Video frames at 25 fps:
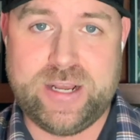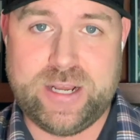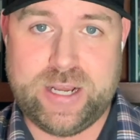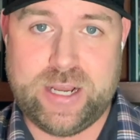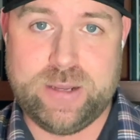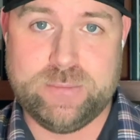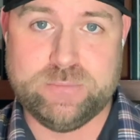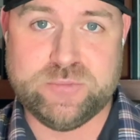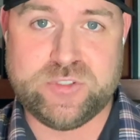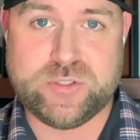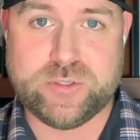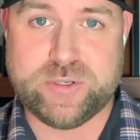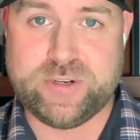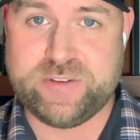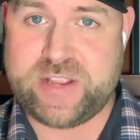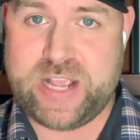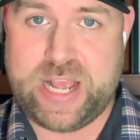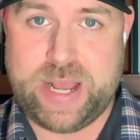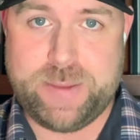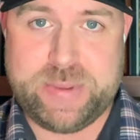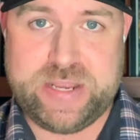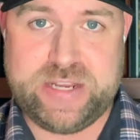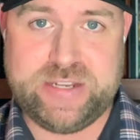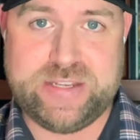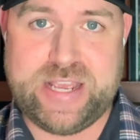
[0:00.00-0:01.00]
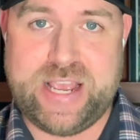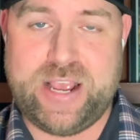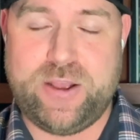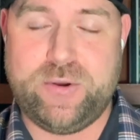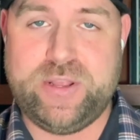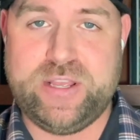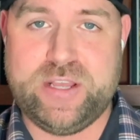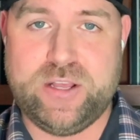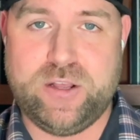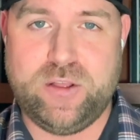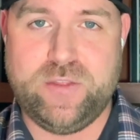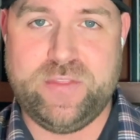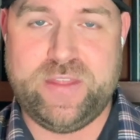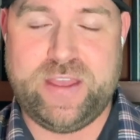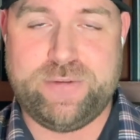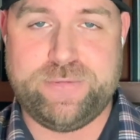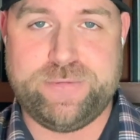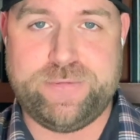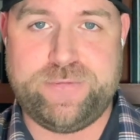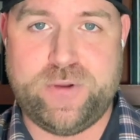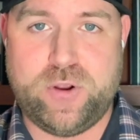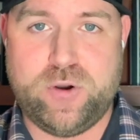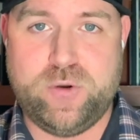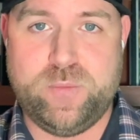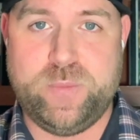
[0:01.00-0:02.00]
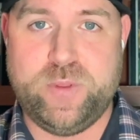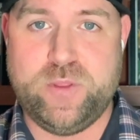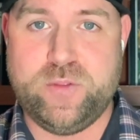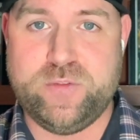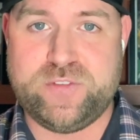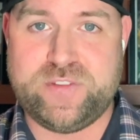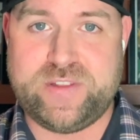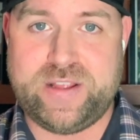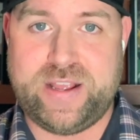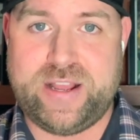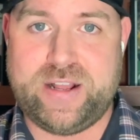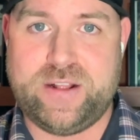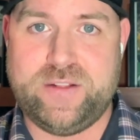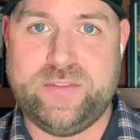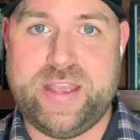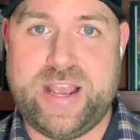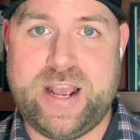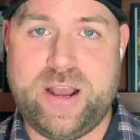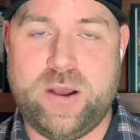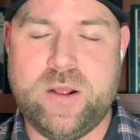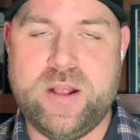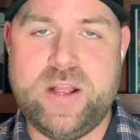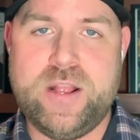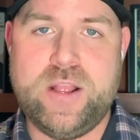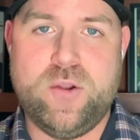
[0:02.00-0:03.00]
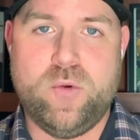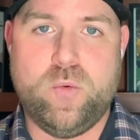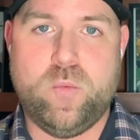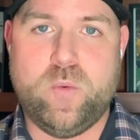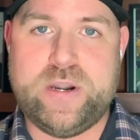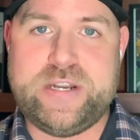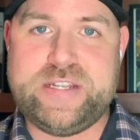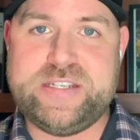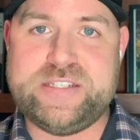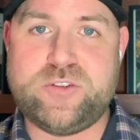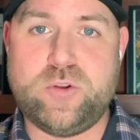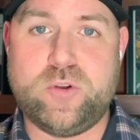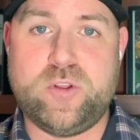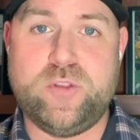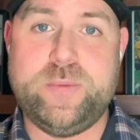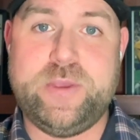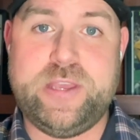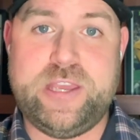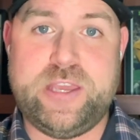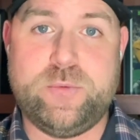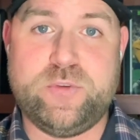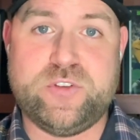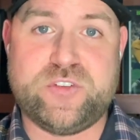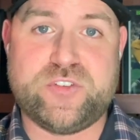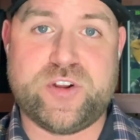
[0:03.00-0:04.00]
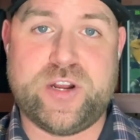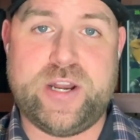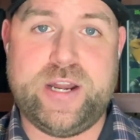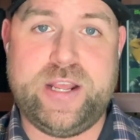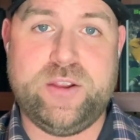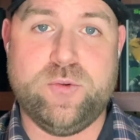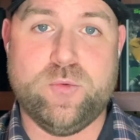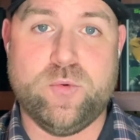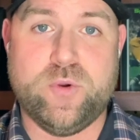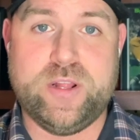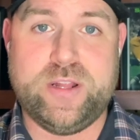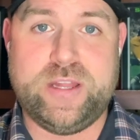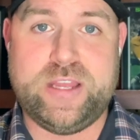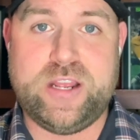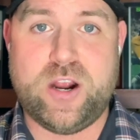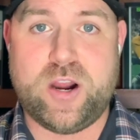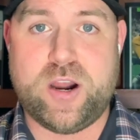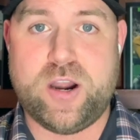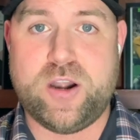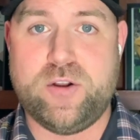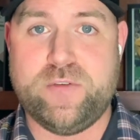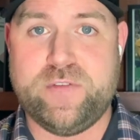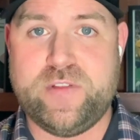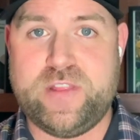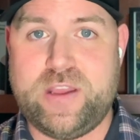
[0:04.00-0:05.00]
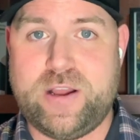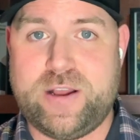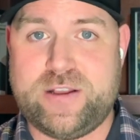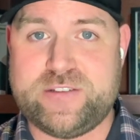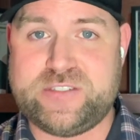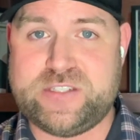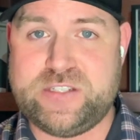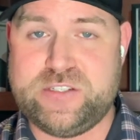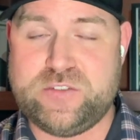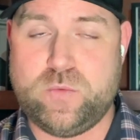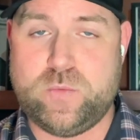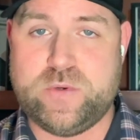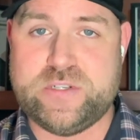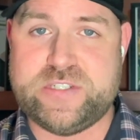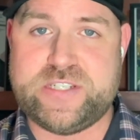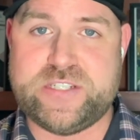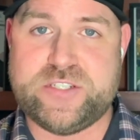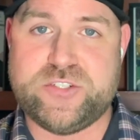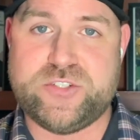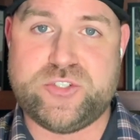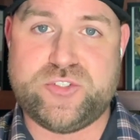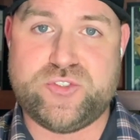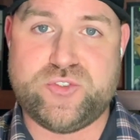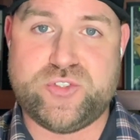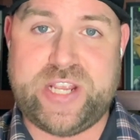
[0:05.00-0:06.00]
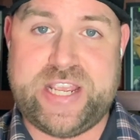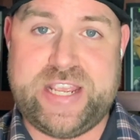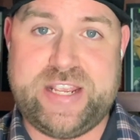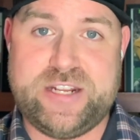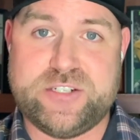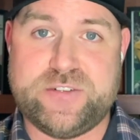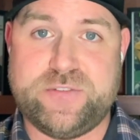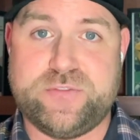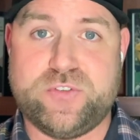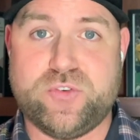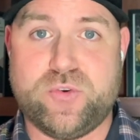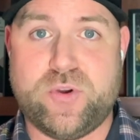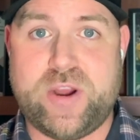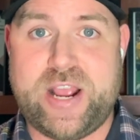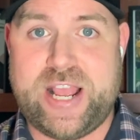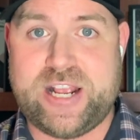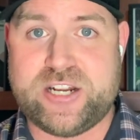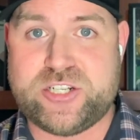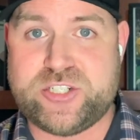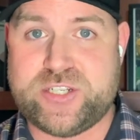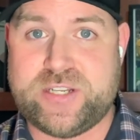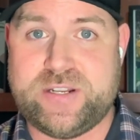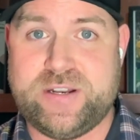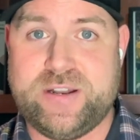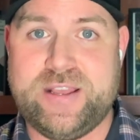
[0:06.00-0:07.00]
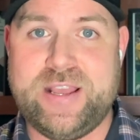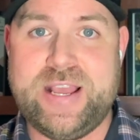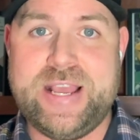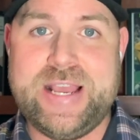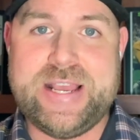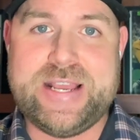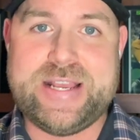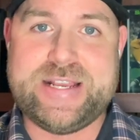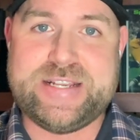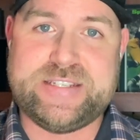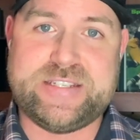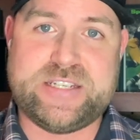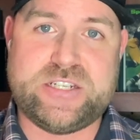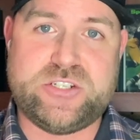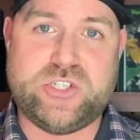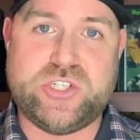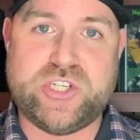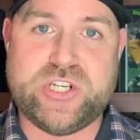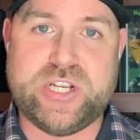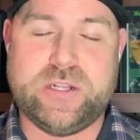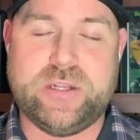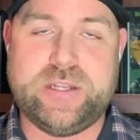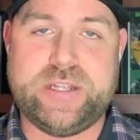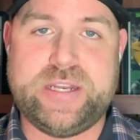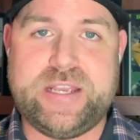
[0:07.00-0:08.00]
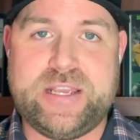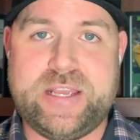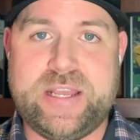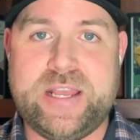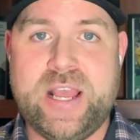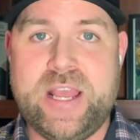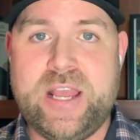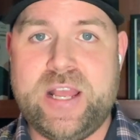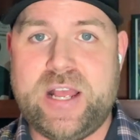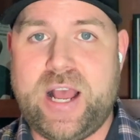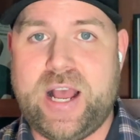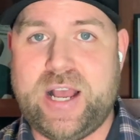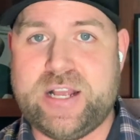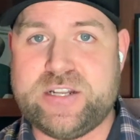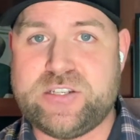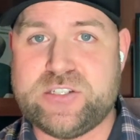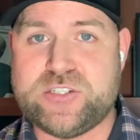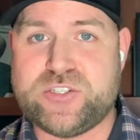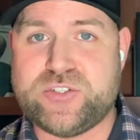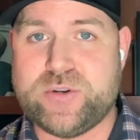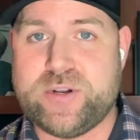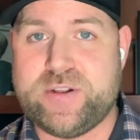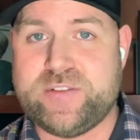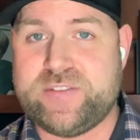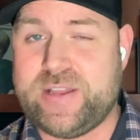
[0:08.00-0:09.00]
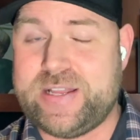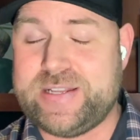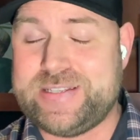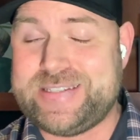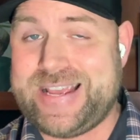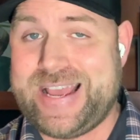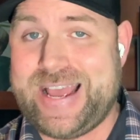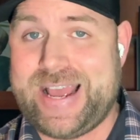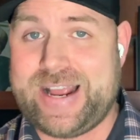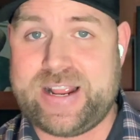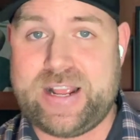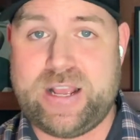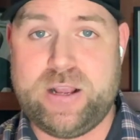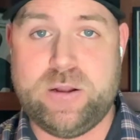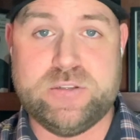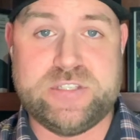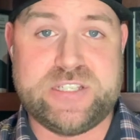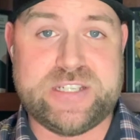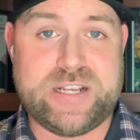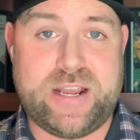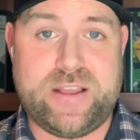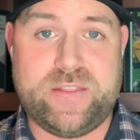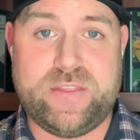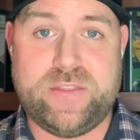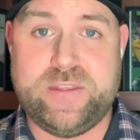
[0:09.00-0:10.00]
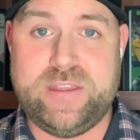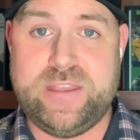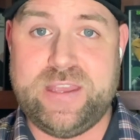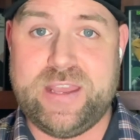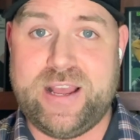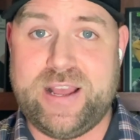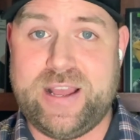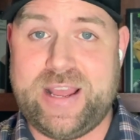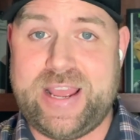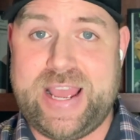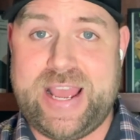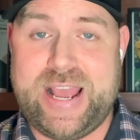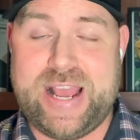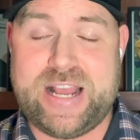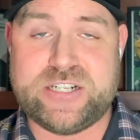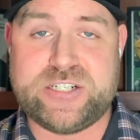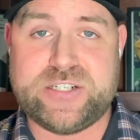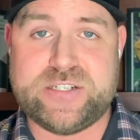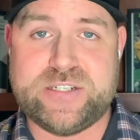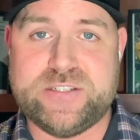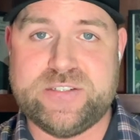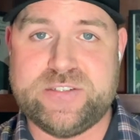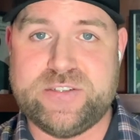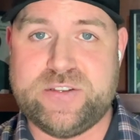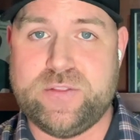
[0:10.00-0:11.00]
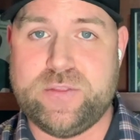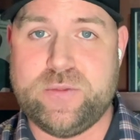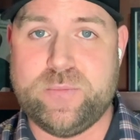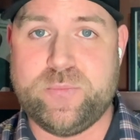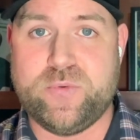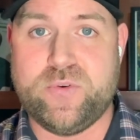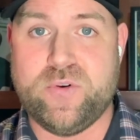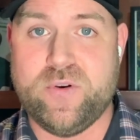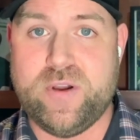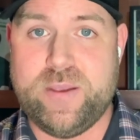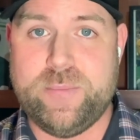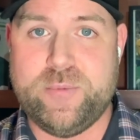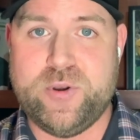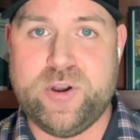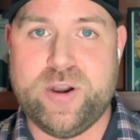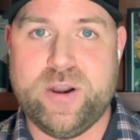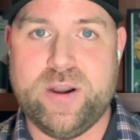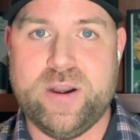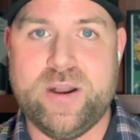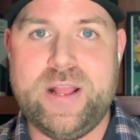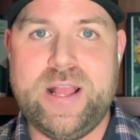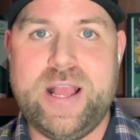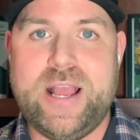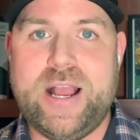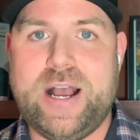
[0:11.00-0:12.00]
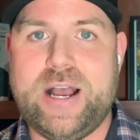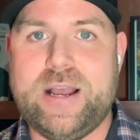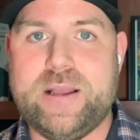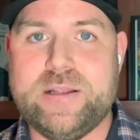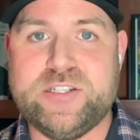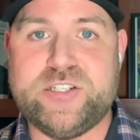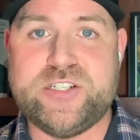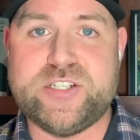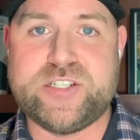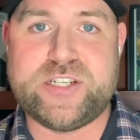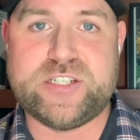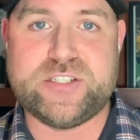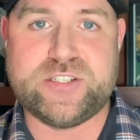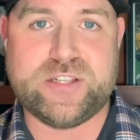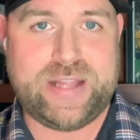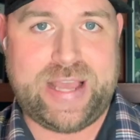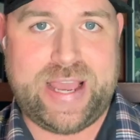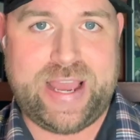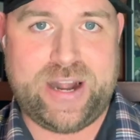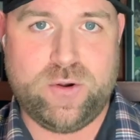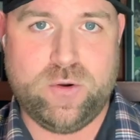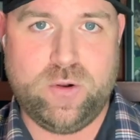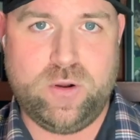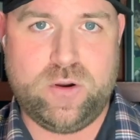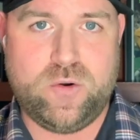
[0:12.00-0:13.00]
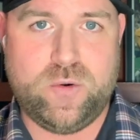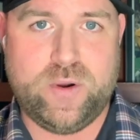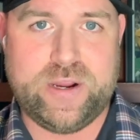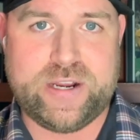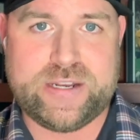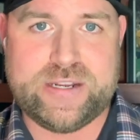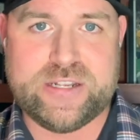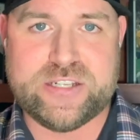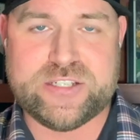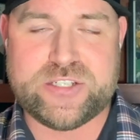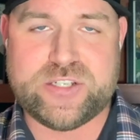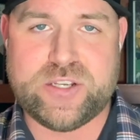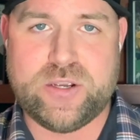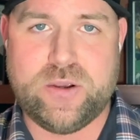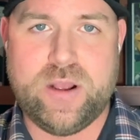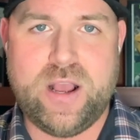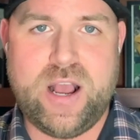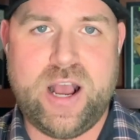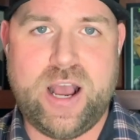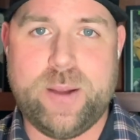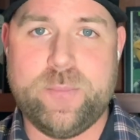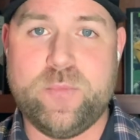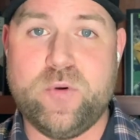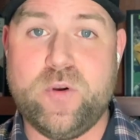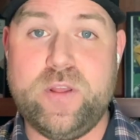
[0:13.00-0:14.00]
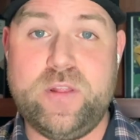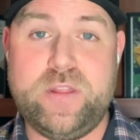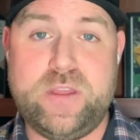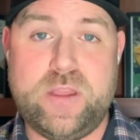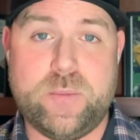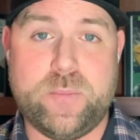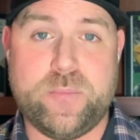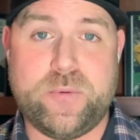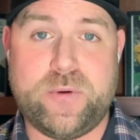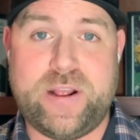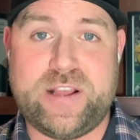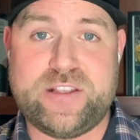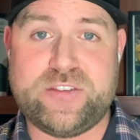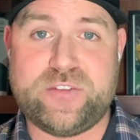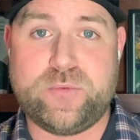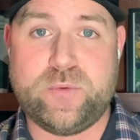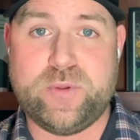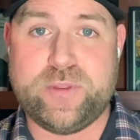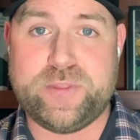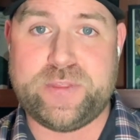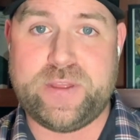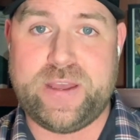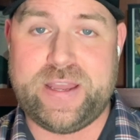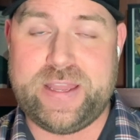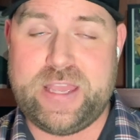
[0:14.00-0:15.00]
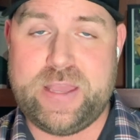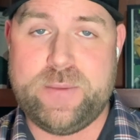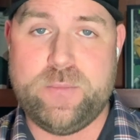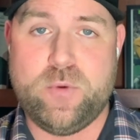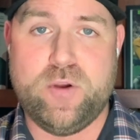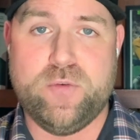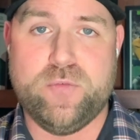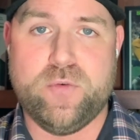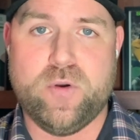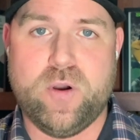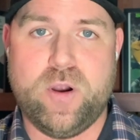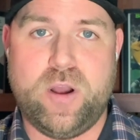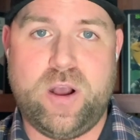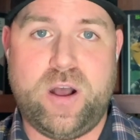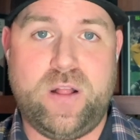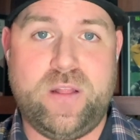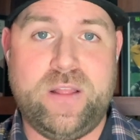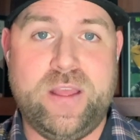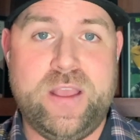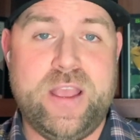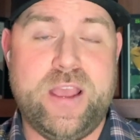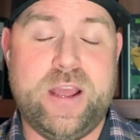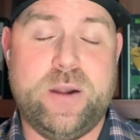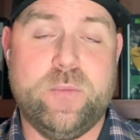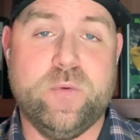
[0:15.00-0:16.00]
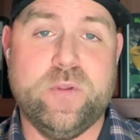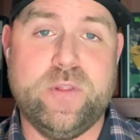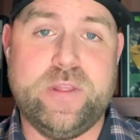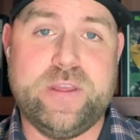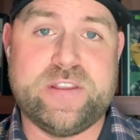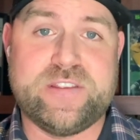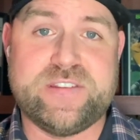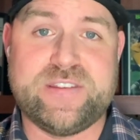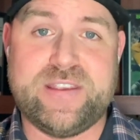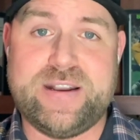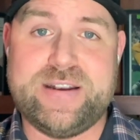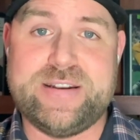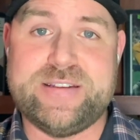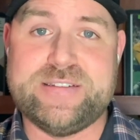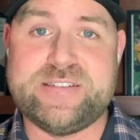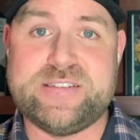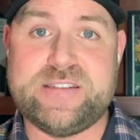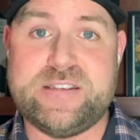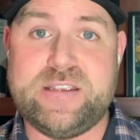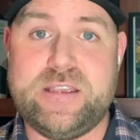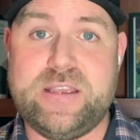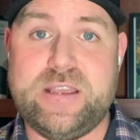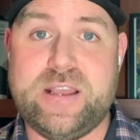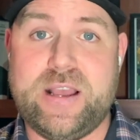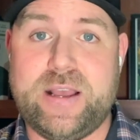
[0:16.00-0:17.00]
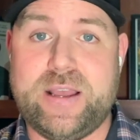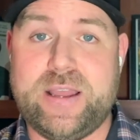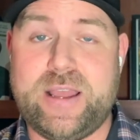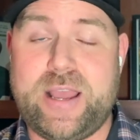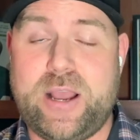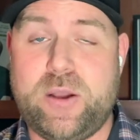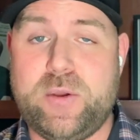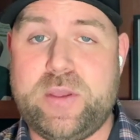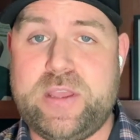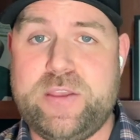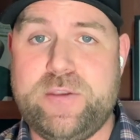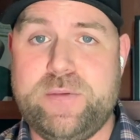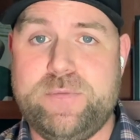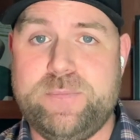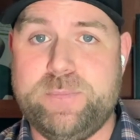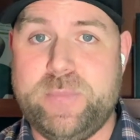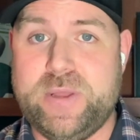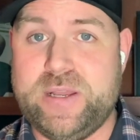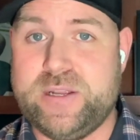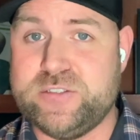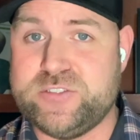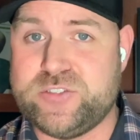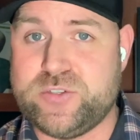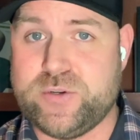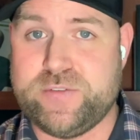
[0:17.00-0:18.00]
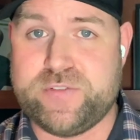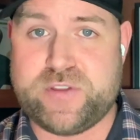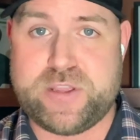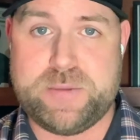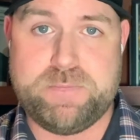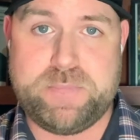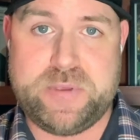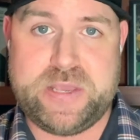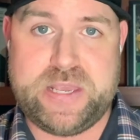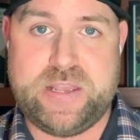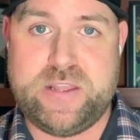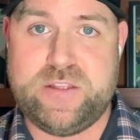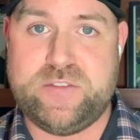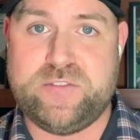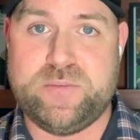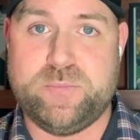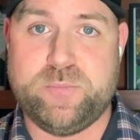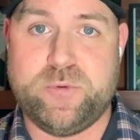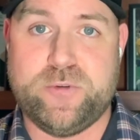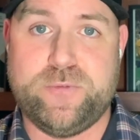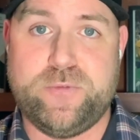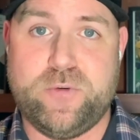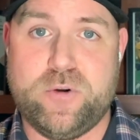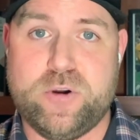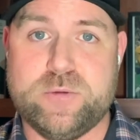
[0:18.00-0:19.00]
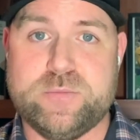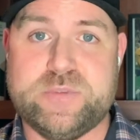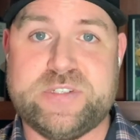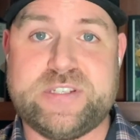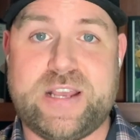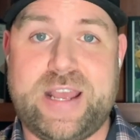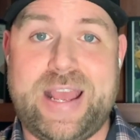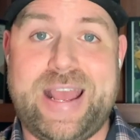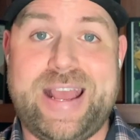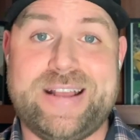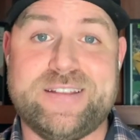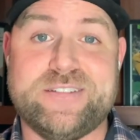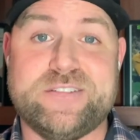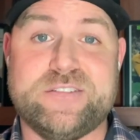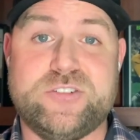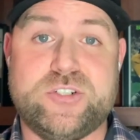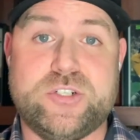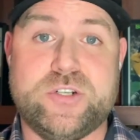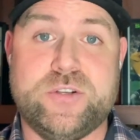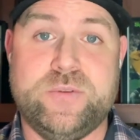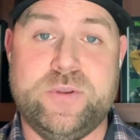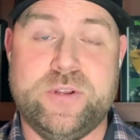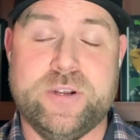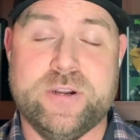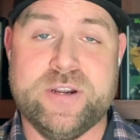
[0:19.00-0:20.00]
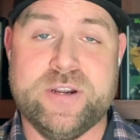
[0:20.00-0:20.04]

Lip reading: sort of coming downhill in that phone booth style. Now, what he's told me he was training really hard over the offseason was his change of direction, his agility to sort of attack outside the hashes, to the perimeter, and just his lateral quickness. So I'm really impressed with him overall. I'm really excited to see how he sort of competes and performs as a junior.